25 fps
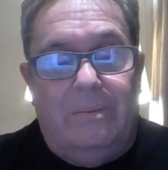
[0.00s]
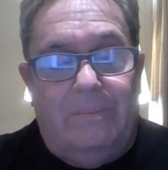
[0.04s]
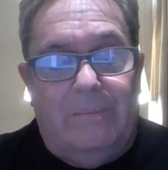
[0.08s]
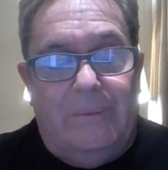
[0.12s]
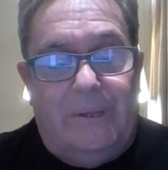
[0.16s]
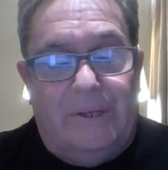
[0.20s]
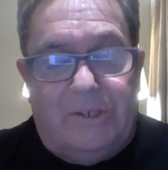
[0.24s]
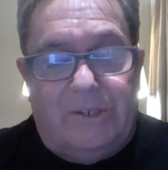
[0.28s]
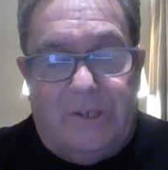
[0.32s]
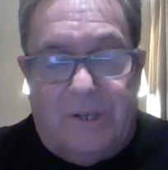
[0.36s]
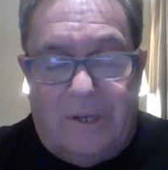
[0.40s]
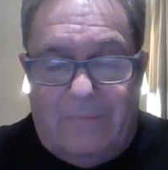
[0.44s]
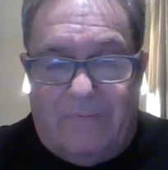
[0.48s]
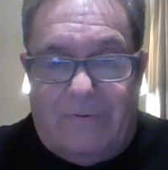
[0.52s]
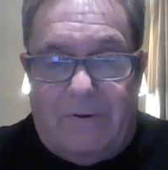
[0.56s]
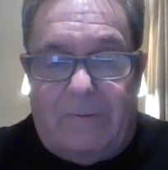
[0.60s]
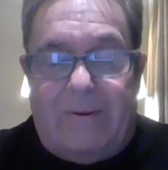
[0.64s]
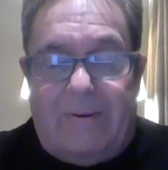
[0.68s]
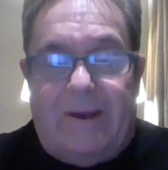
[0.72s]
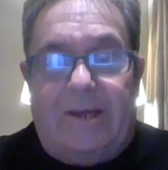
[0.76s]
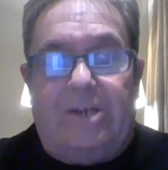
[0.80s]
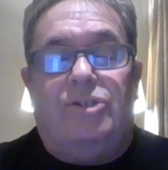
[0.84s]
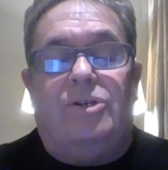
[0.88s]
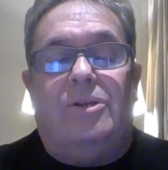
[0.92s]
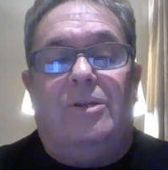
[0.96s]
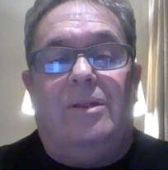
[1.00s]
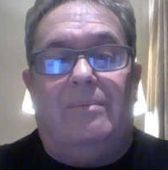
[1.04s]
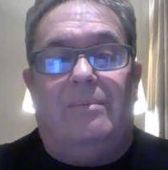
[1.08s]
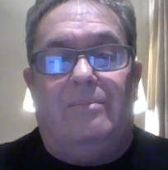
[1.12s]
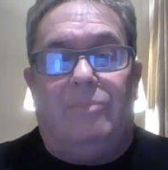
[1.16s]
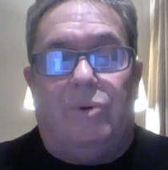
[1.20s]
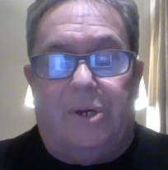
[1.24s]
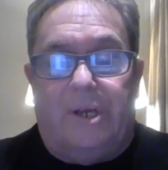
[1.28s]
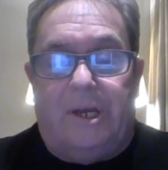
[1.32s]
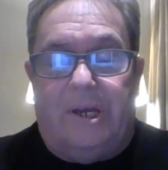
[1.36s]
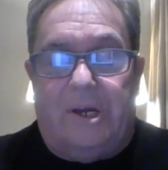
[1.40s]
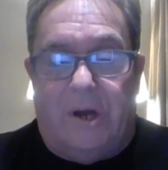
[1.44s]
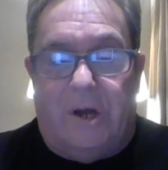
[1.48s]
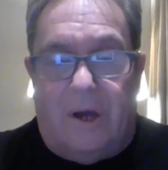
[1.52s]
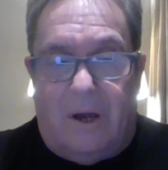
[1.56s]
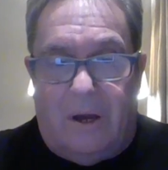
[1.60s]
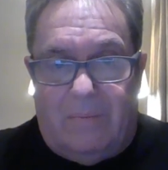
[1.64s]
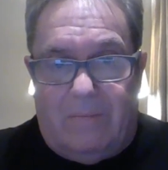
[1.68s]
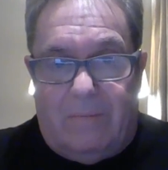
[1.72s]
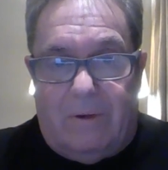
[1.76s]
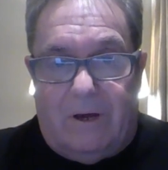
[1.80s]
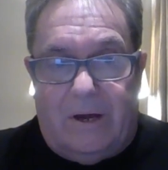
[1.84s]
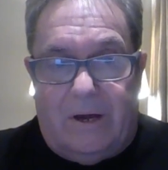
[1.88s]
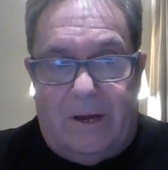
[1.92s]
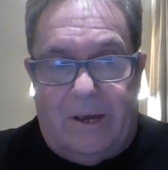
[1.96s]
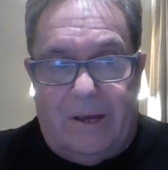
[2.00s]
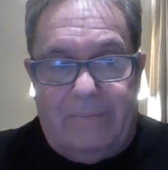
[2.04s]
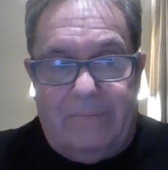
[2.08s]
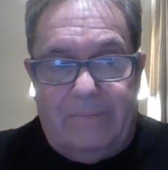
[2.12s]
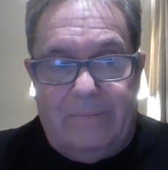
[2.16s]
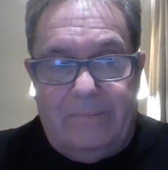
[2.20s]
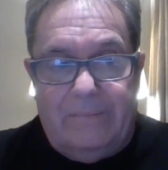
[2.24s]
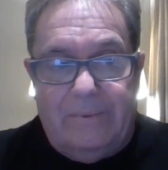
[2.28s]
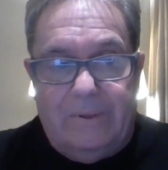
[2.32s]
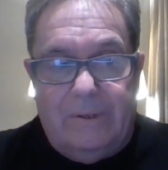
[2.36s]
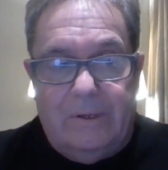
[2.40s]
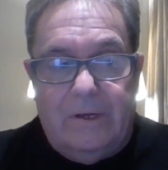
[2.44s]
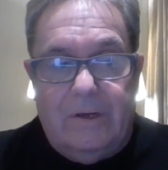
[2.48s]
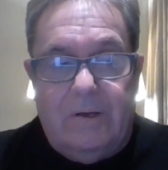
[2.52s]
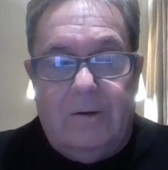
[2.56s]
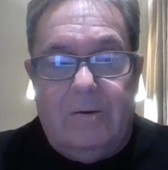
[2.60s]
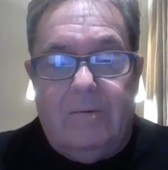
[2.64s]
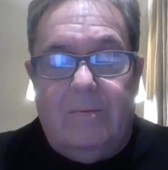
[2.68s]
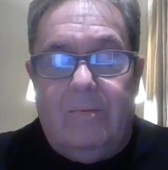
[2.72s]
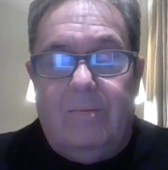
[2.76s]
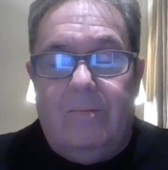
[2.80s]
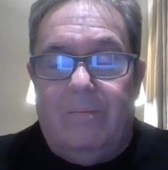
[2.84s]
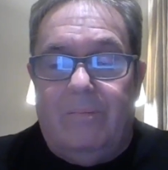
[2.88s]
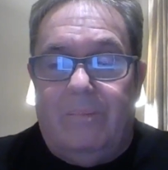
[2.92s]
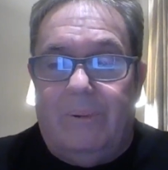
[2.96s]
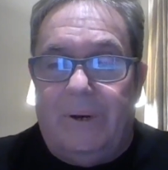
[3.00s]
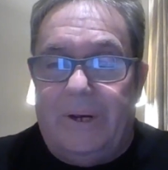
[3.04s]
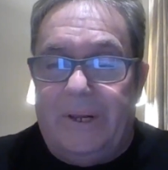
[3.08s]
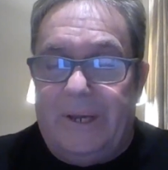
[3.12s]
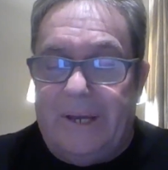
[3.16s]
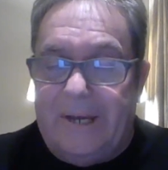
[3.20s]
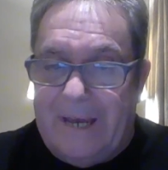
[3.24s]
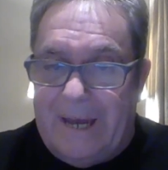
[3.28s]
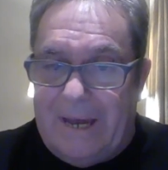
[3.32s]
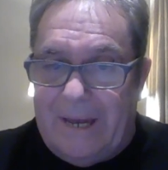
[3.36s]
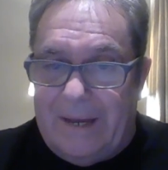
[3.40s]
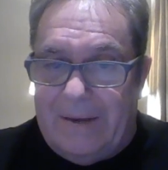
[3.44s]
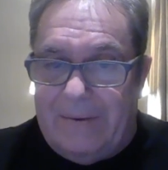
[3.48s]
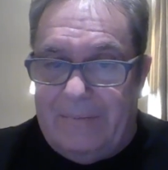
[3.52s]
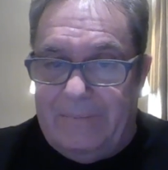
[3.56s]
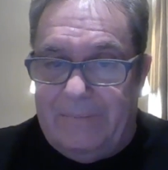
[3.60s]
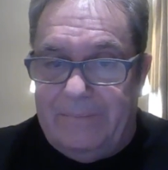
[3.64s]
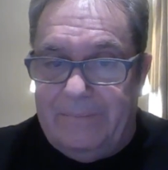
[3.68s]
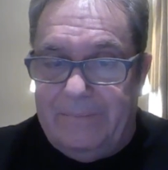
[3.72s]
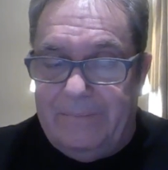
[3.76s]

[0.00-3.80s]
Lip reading: This is information that money can't buy, but it can.